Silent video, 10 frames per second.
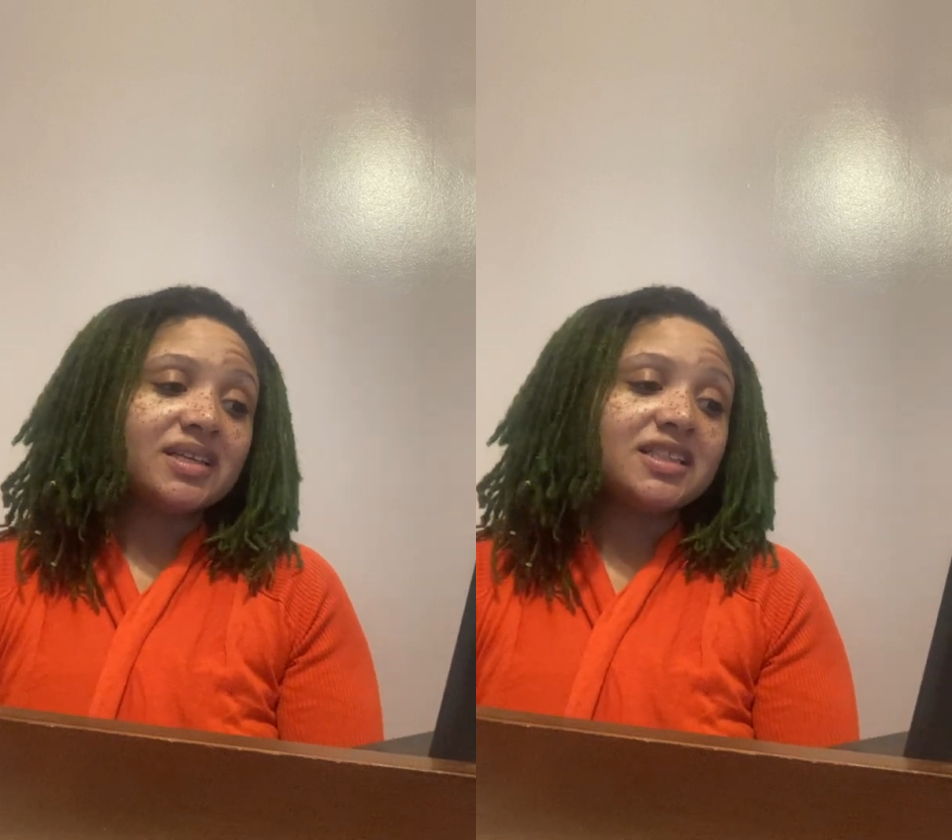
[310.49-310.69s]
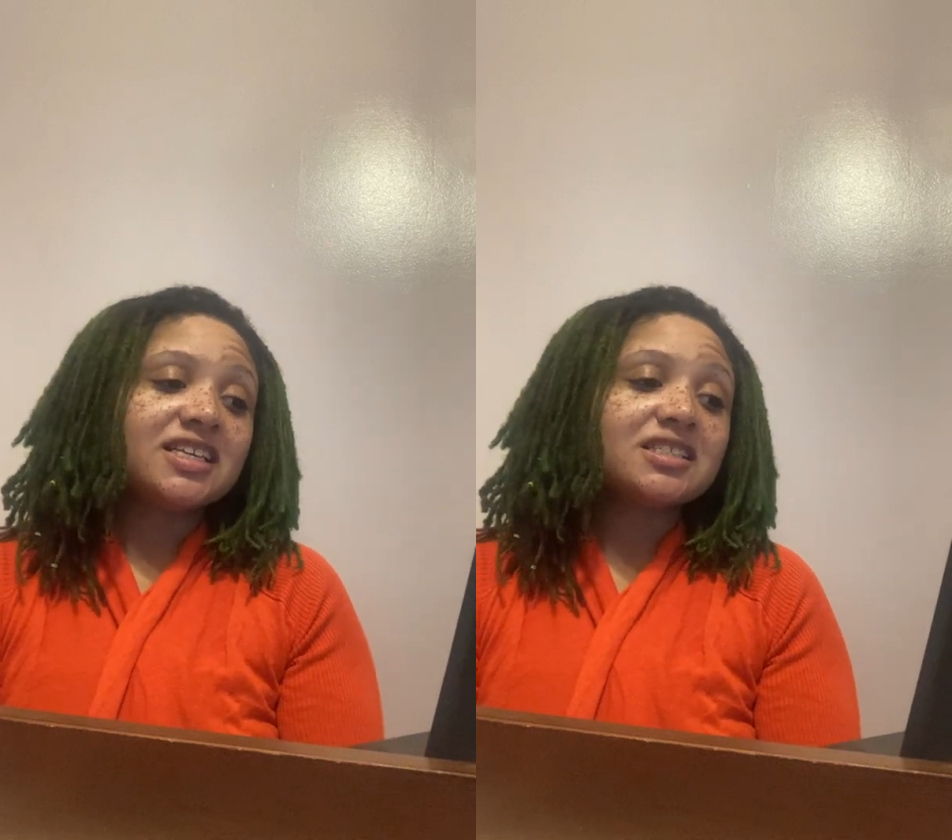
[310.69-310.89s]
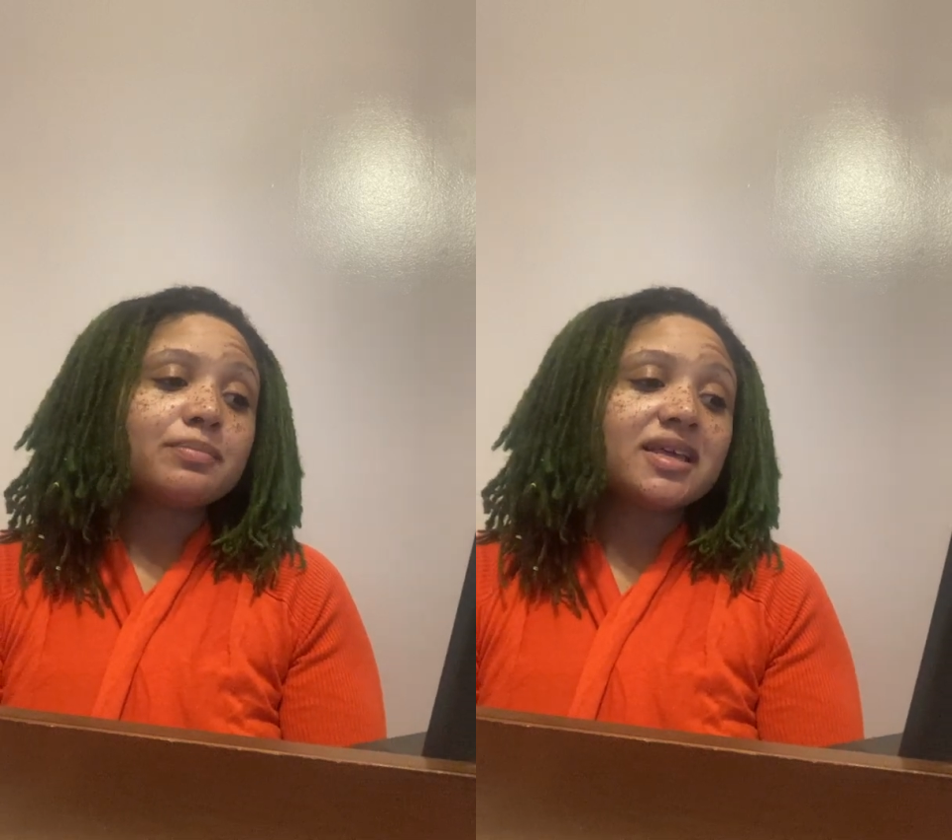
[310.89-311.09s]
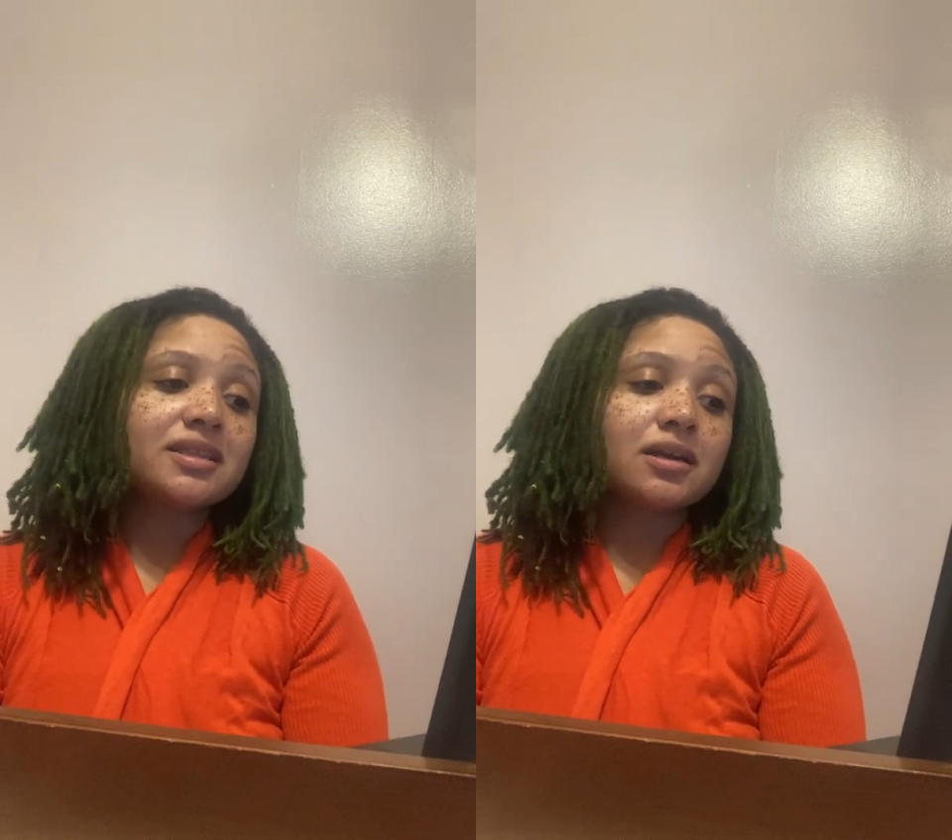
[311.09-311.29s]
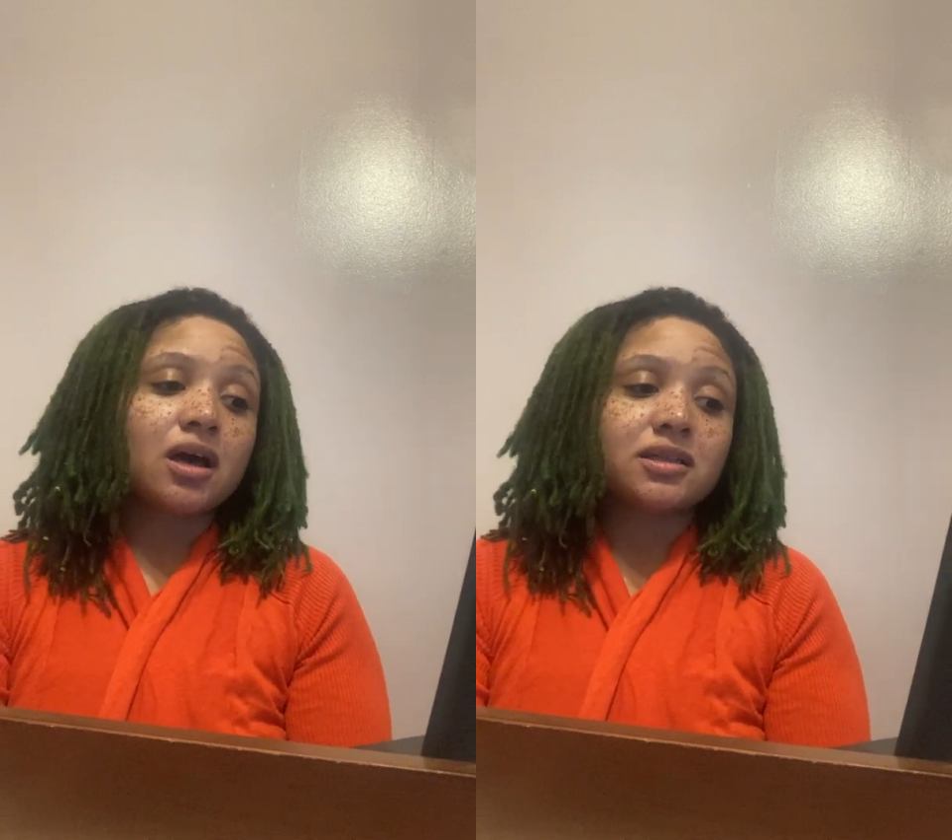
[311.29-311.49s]
This
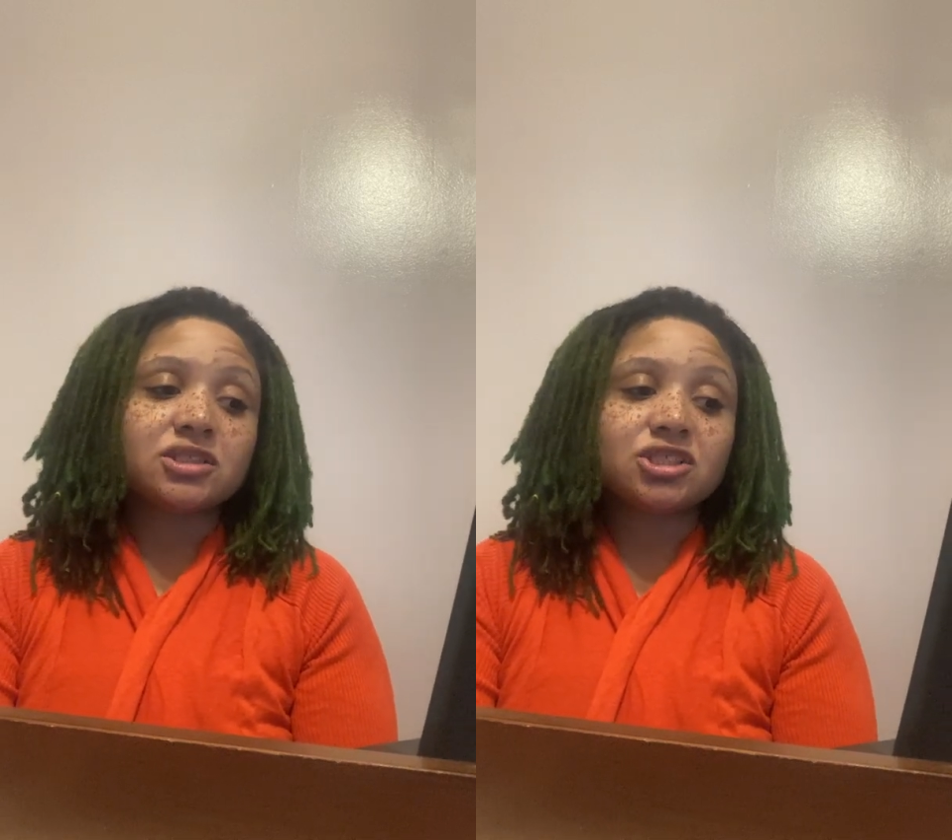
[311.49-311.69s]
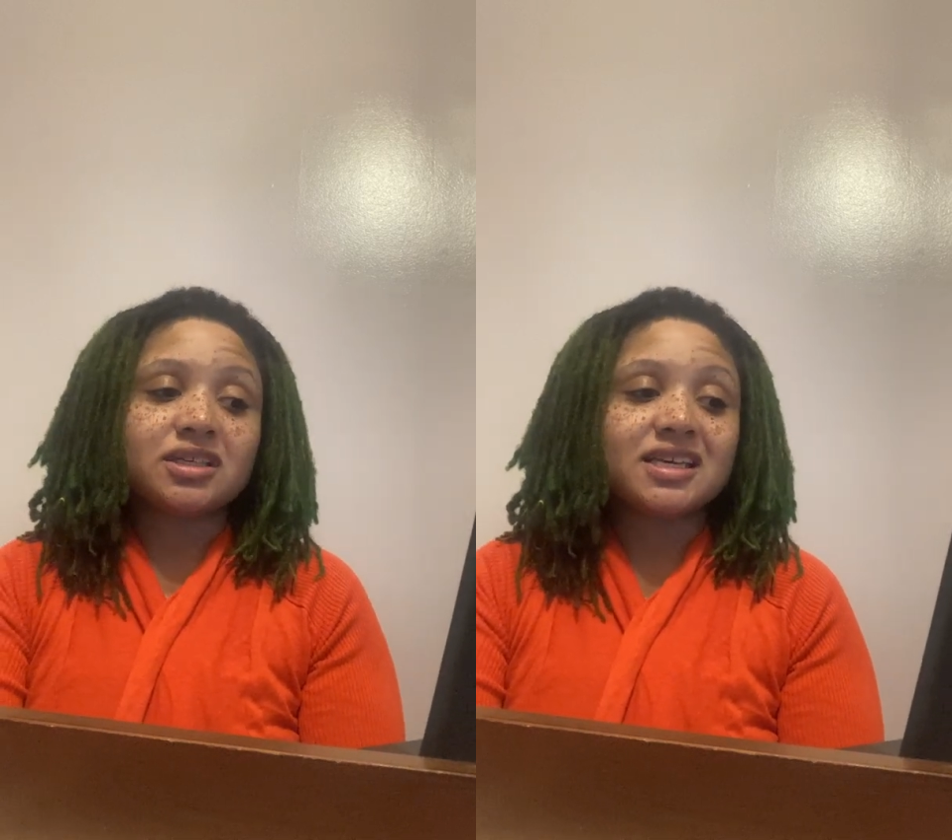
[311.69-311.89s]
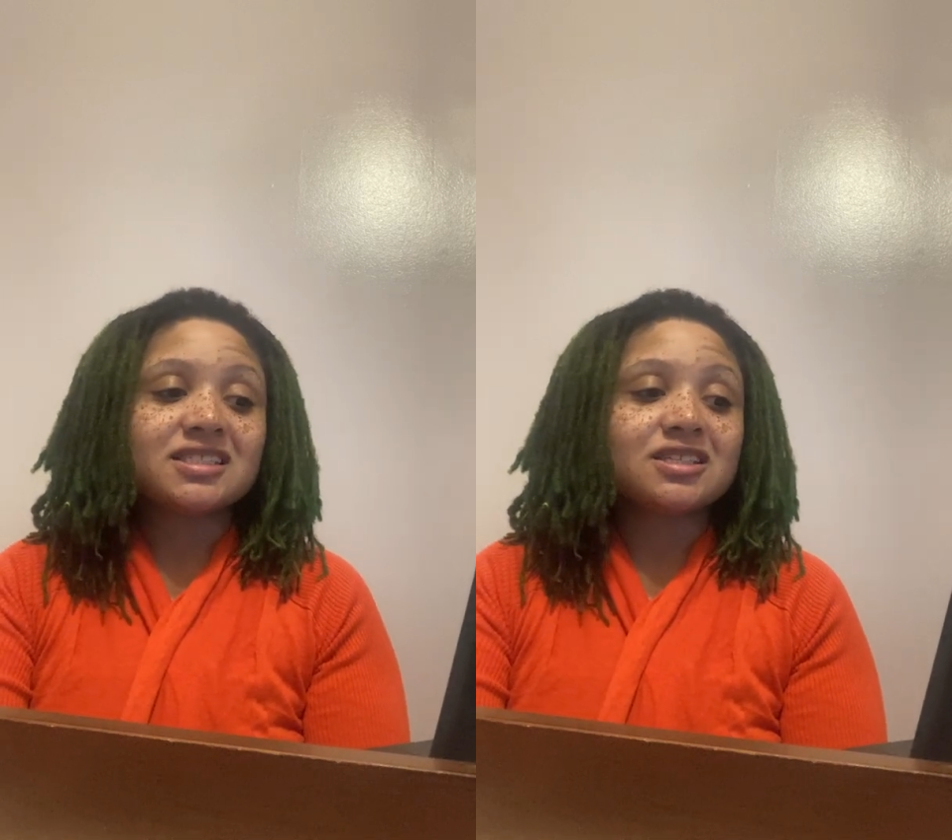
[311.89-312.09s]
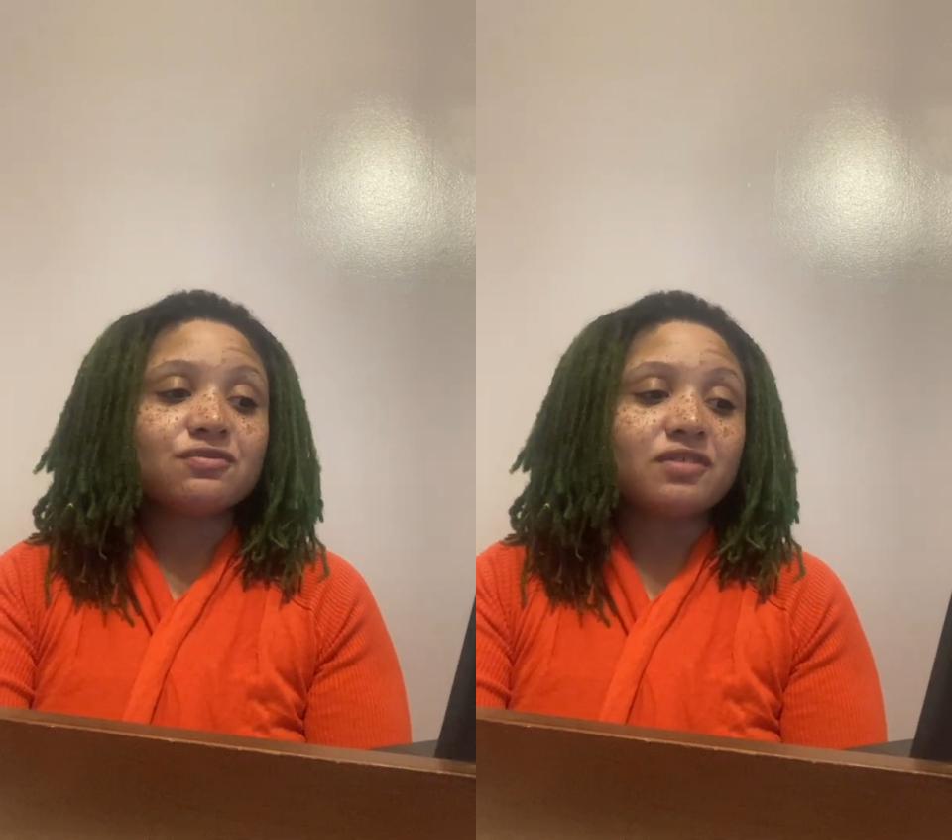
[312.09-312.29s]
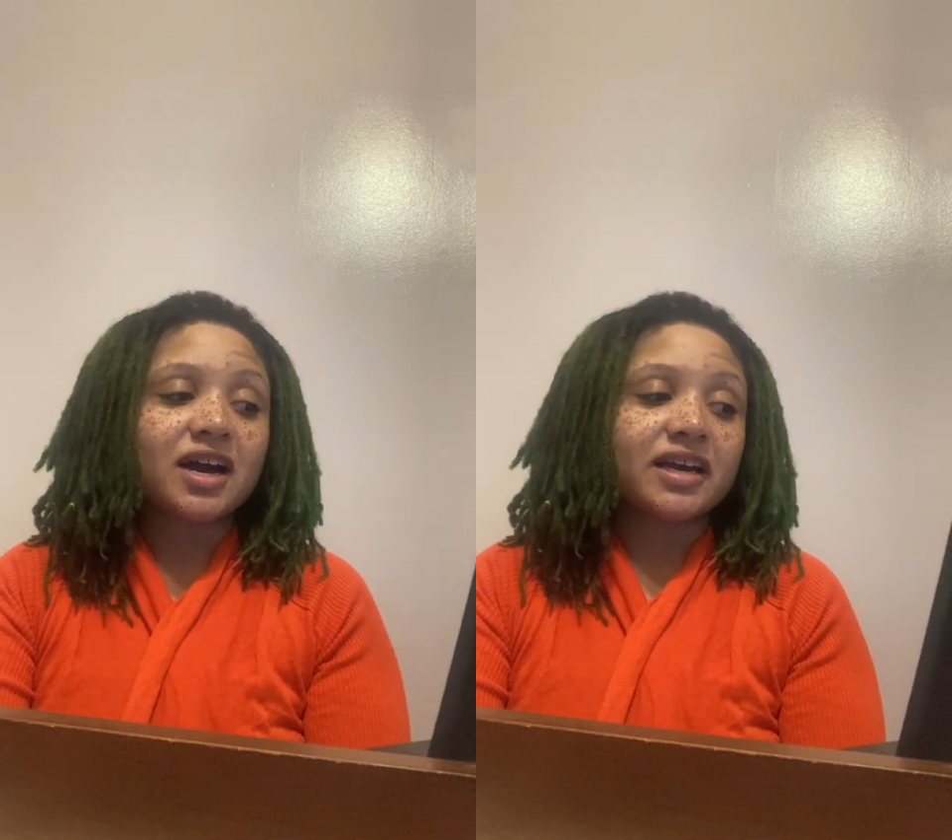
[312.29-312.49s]
methodology is
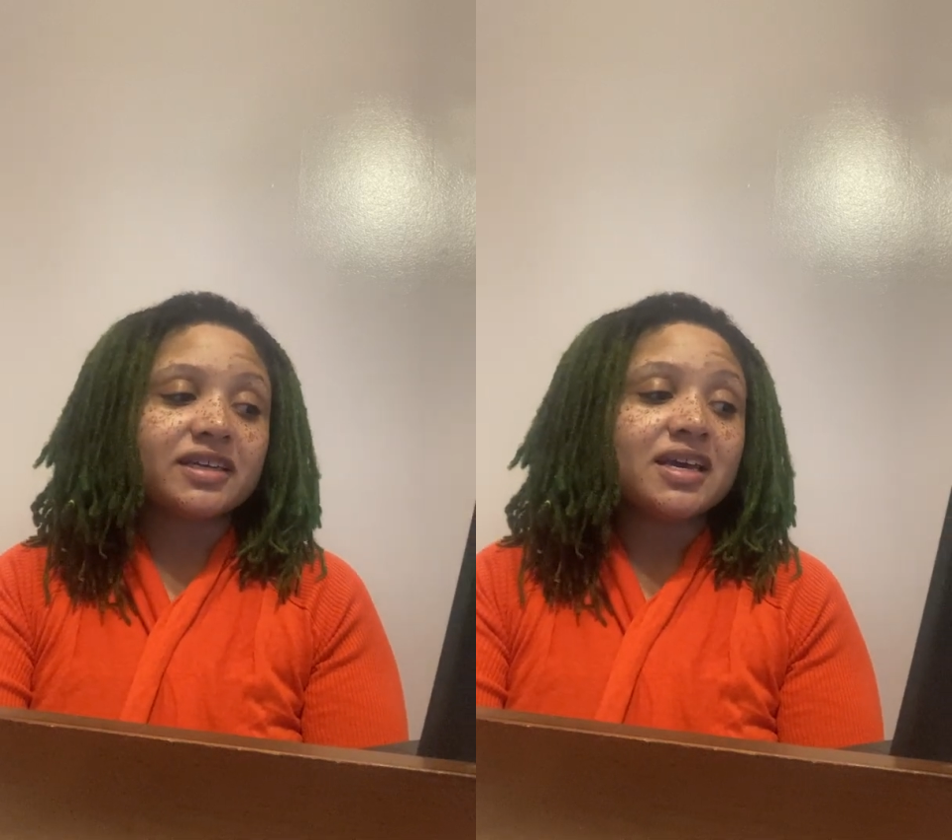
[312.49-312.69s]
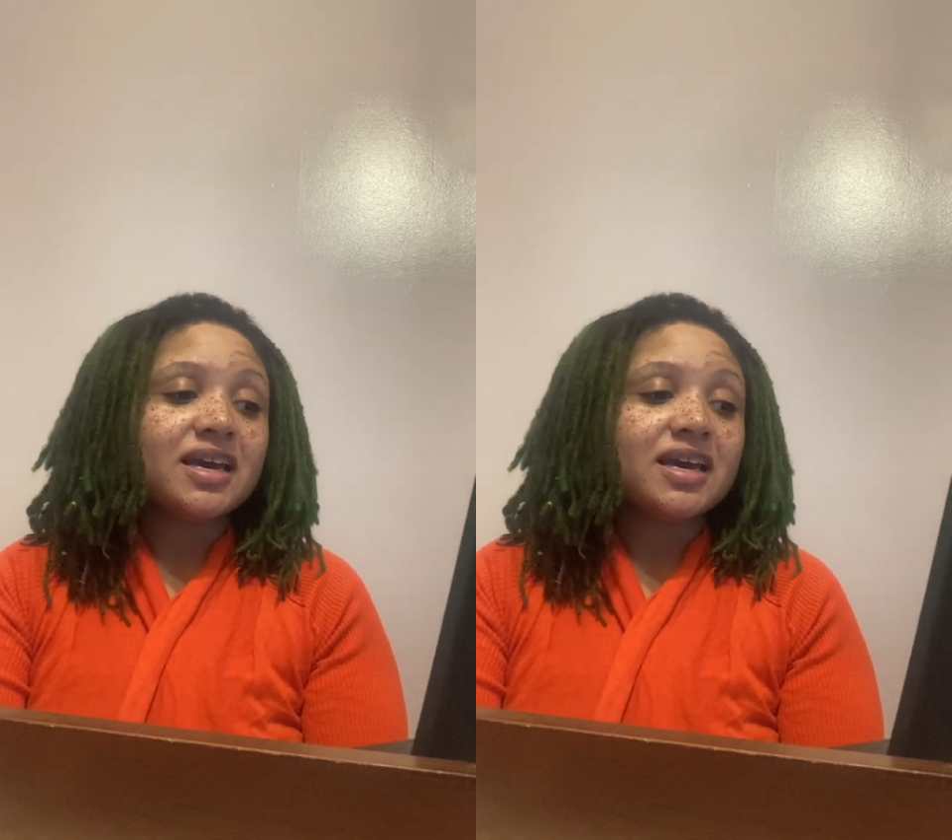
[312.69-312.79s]
defined